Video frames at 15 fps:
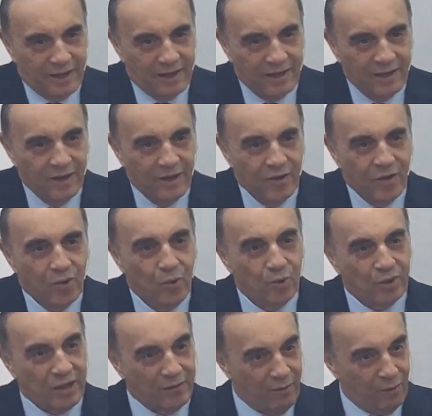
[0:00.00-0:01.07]
to
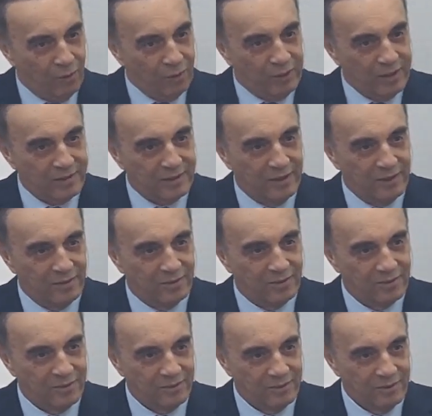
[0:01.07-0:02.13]
teach
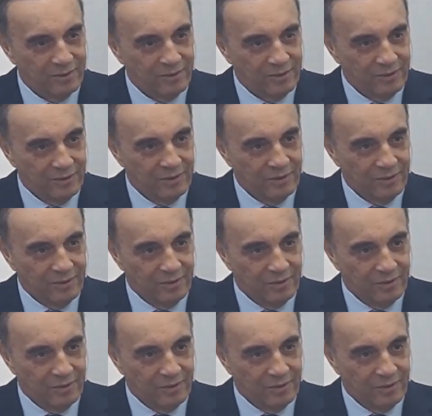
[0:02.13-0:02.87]
what was happening.